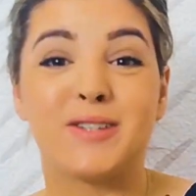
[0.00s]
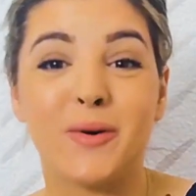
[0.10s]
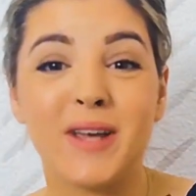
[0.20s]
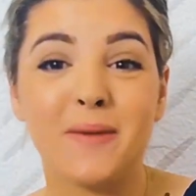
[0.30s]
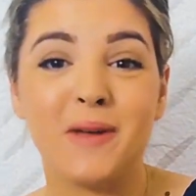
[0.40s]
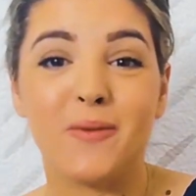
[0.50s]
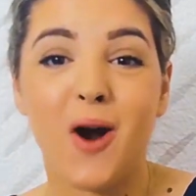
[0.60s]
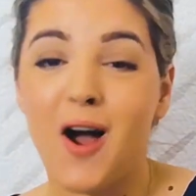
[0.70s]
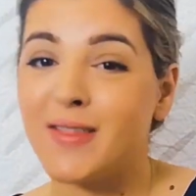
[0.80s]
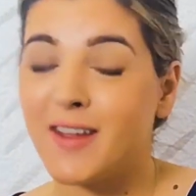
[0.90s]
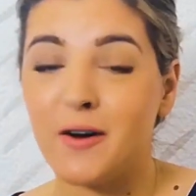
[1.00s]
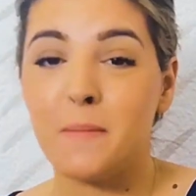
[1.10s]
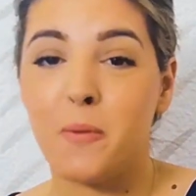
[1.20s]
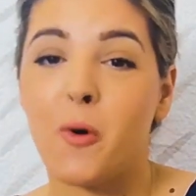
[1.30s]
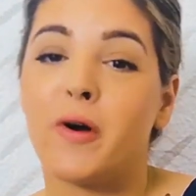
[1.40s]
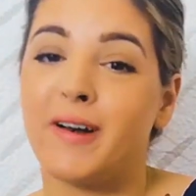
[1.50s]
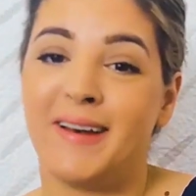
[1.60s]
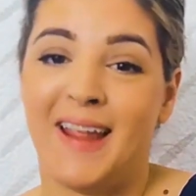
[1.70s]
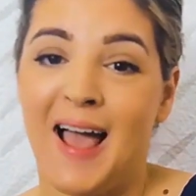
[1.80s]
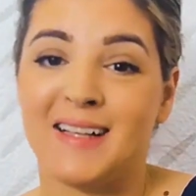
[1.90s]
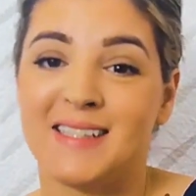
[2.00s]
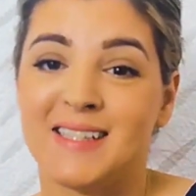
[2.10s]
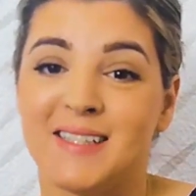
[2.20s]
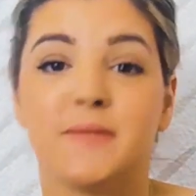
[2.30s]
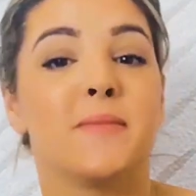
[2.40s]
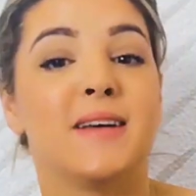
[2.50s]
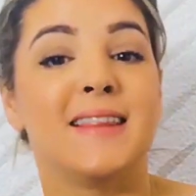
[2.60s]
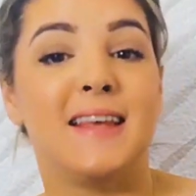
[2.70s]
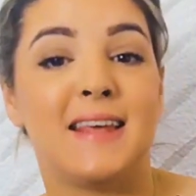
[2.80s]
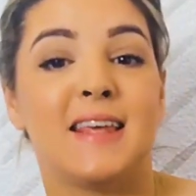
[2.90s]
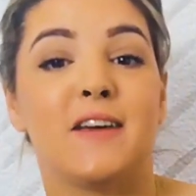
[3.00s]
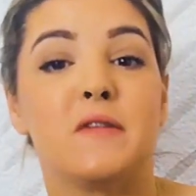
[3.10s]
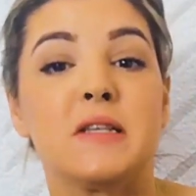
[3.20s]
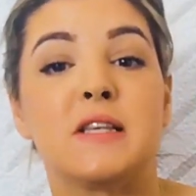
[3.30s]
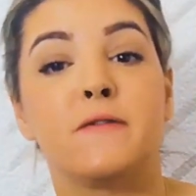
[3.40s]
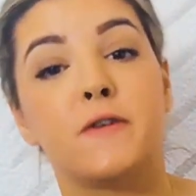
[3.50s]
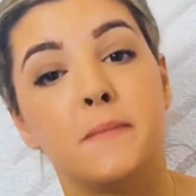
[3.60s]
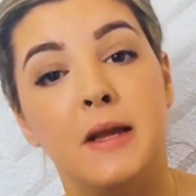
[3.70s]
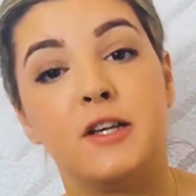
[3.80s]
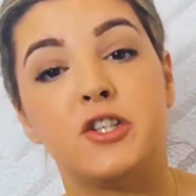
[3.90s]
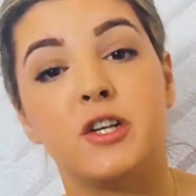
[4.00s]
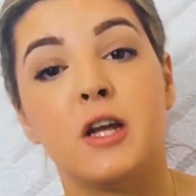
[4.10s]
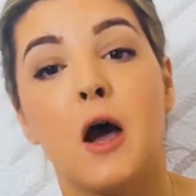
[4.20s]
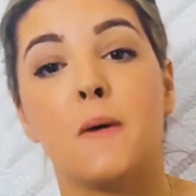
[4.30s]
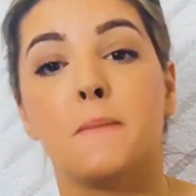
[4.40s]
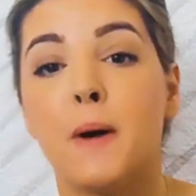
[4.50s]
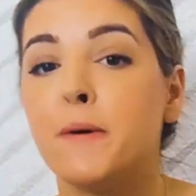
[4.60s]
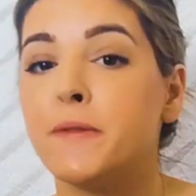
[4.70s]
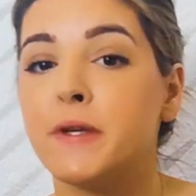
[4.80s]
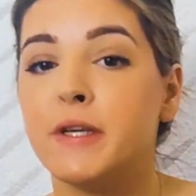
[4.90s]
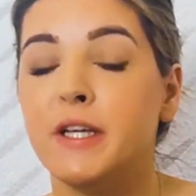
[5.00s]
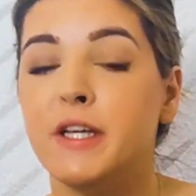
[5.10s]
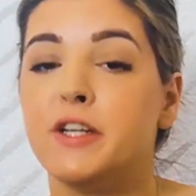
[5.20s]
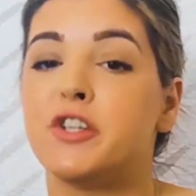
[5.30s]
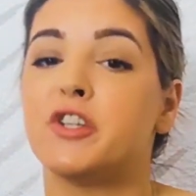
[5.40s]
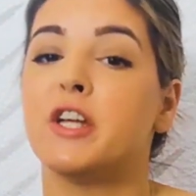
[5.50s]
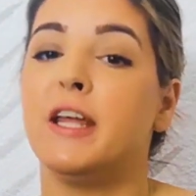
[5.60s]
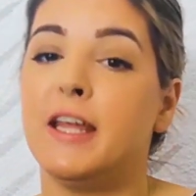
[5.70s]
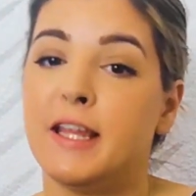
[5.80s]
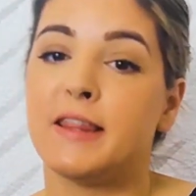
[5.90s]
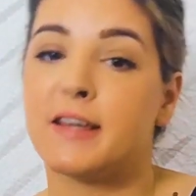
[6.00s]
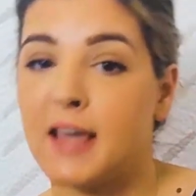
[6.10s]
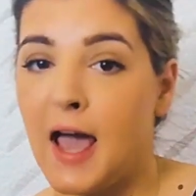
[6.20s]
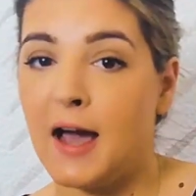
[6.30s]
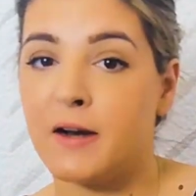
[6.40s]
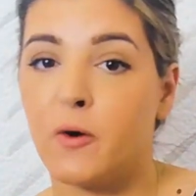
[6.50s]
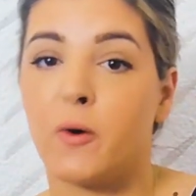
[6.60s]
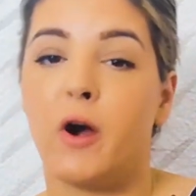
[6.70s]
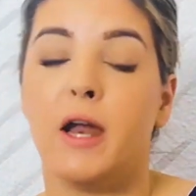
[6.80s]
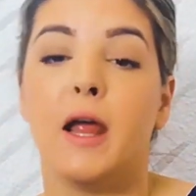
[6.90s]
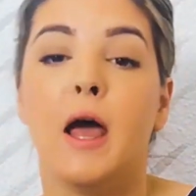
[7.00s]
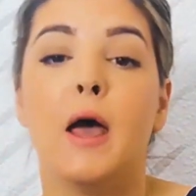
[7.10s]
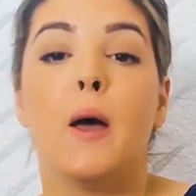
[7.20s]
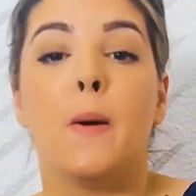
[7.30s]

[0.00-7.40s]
Don't get me wrong, they're important, yes. They can give us information about the niche in the category.